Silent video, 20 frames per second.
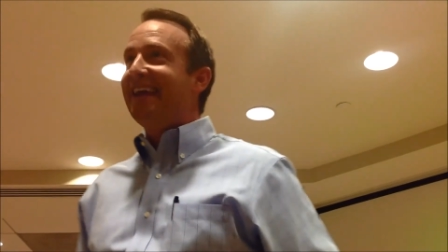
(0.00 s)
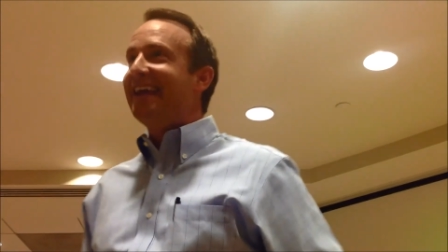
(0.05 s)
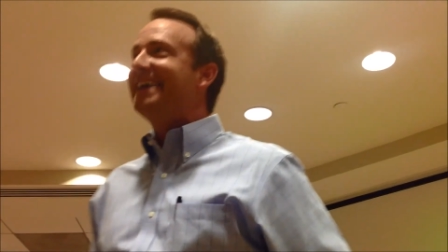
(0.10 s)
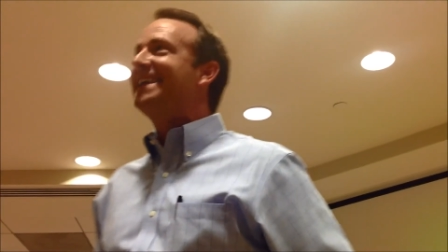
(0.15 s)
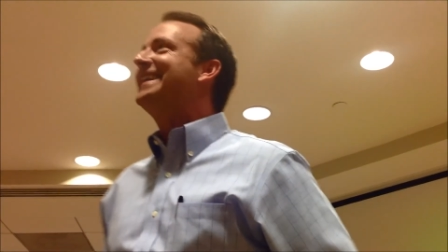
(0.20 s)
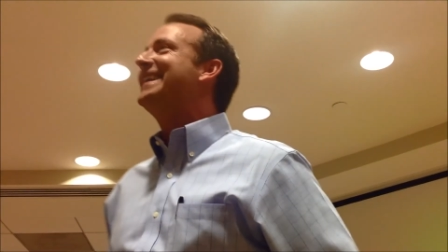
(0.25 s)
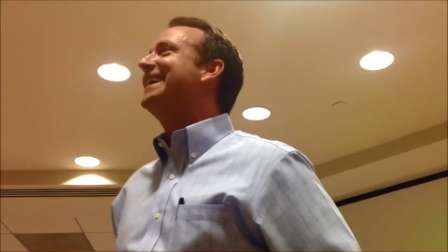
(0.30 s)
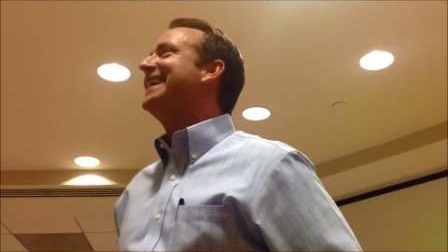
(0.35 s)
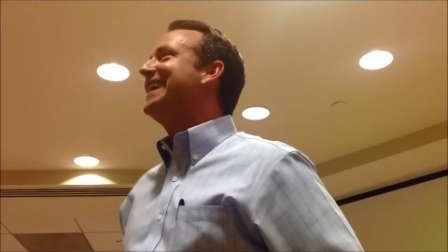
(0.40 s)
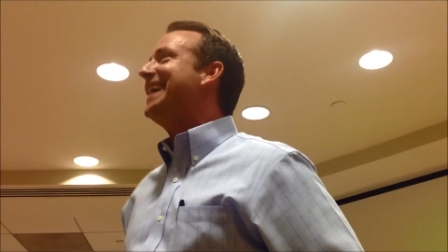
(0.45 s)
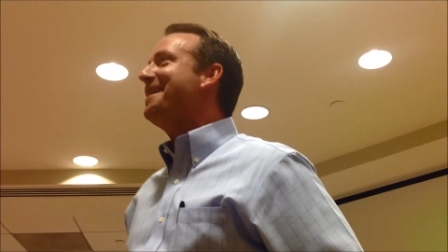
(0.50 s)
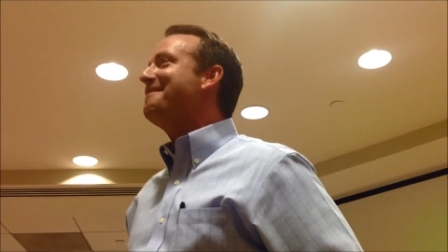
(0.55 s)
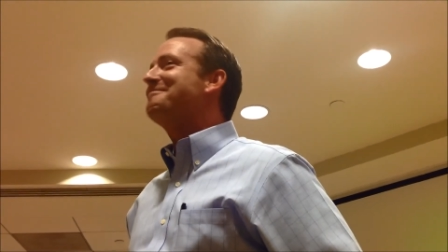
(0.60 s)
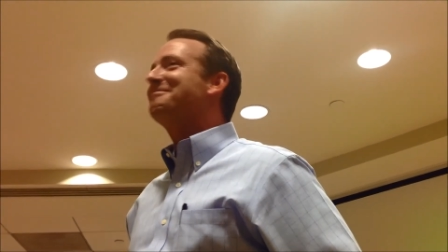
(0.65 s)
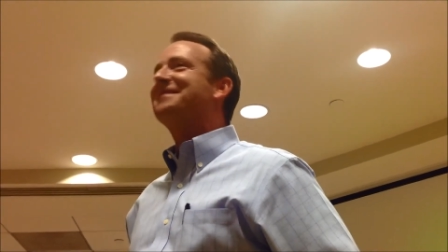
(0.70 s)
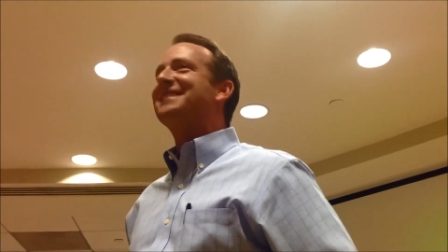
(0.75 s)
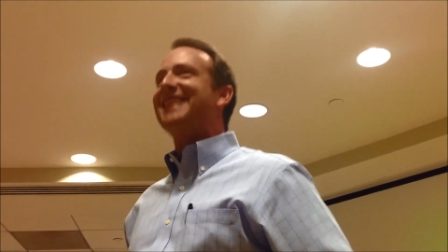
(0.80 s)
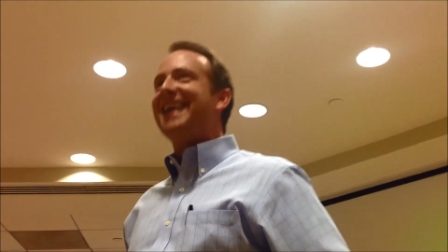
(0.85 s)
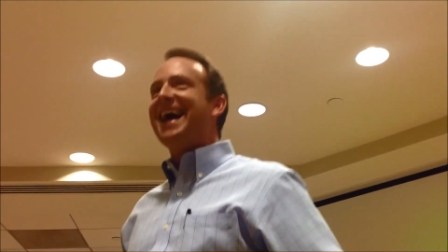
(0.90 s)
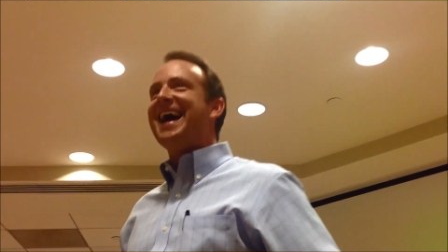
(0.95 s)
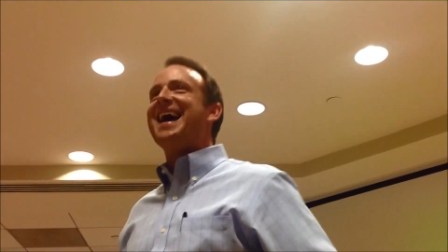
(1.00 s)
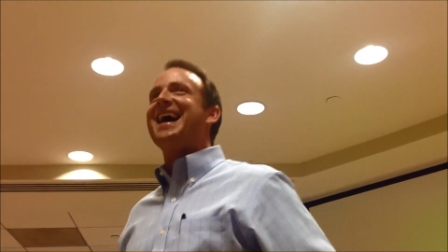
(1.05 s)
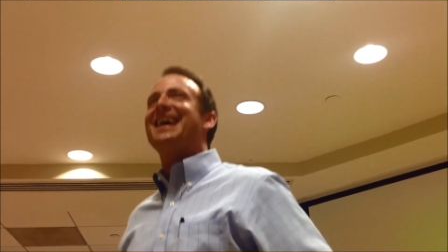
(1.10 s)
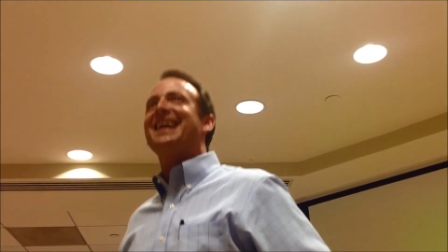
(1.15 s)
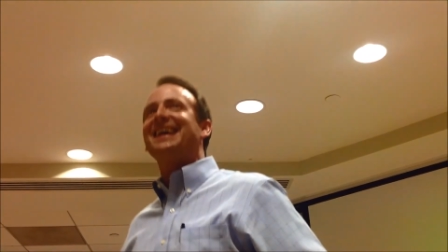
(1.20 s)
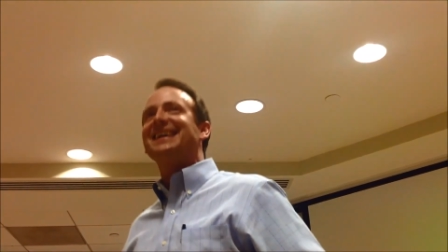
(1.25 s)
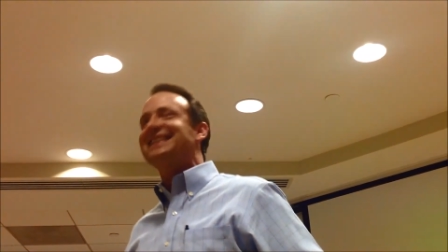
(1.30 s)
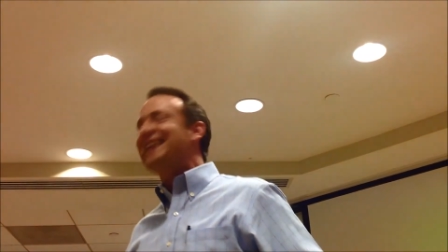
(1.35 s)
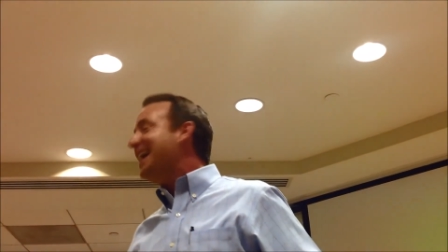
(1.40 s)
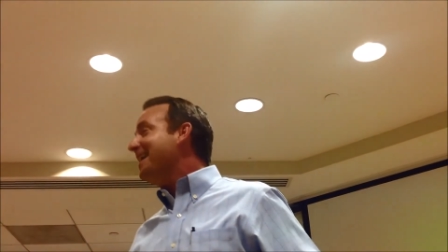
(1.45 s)
really, I'm glad.
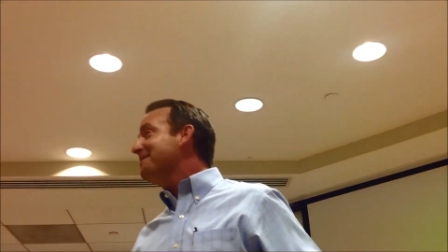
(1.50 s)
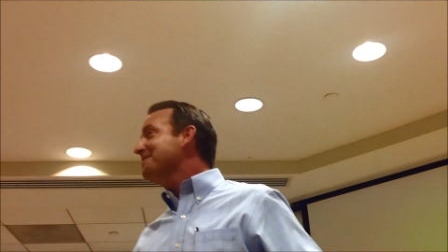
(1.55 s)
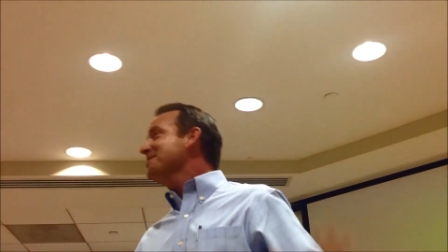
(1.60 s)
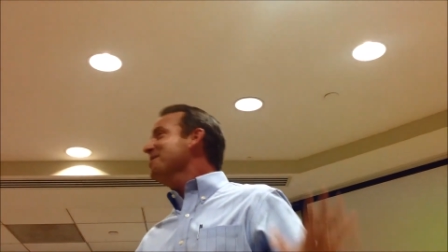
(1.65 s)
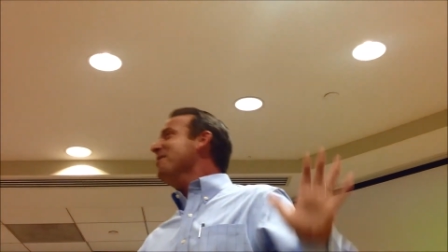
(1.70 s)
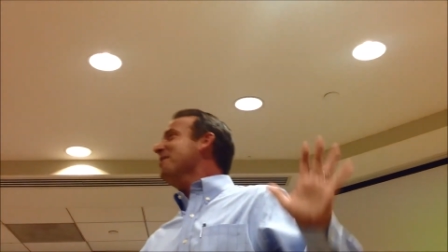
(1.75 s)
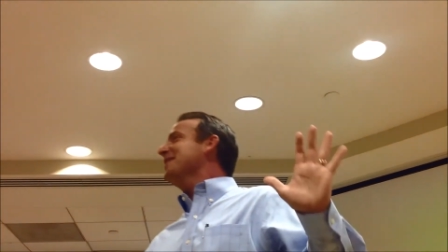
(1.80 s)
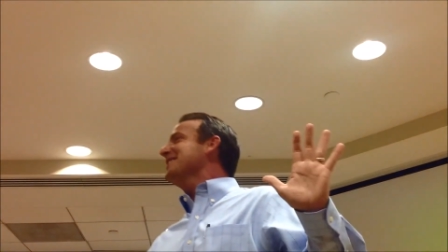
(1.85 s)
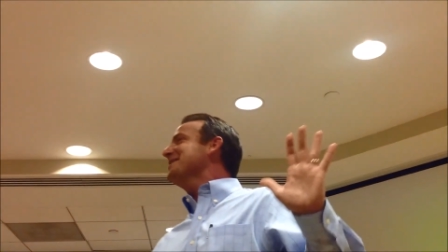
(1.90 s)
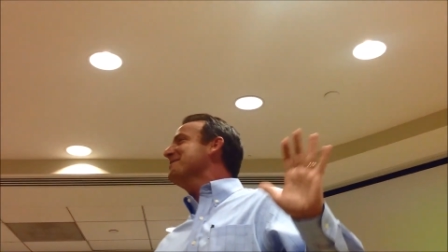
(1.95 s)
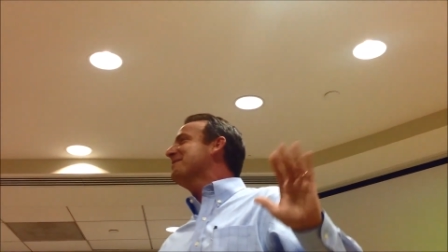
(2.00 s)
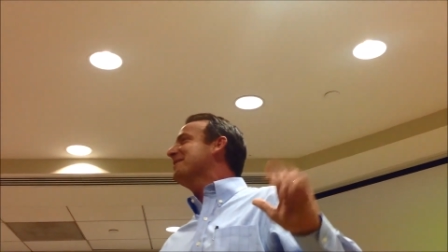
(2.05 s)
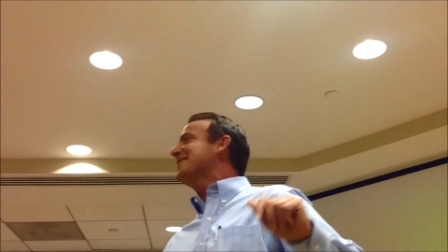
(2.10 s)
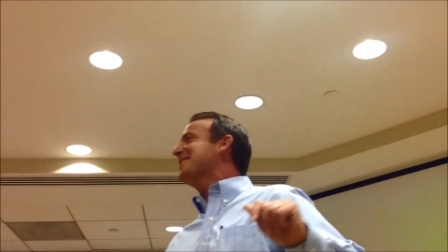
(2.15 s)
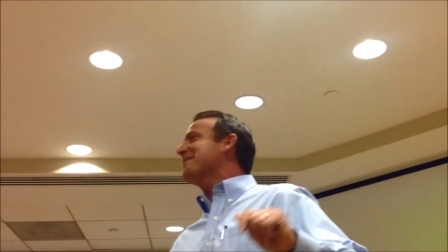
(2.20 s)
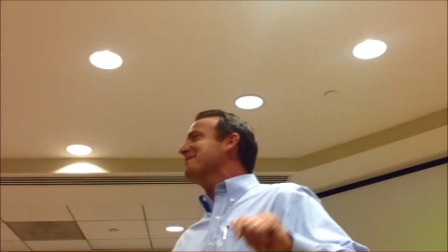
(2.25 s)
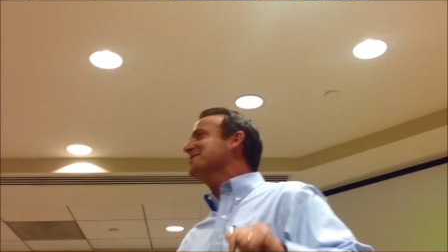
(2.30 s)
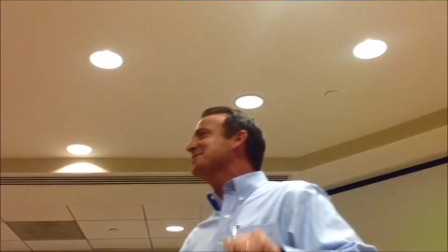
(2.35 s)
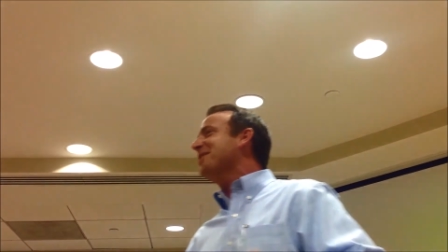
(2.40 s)
I have no idea what they were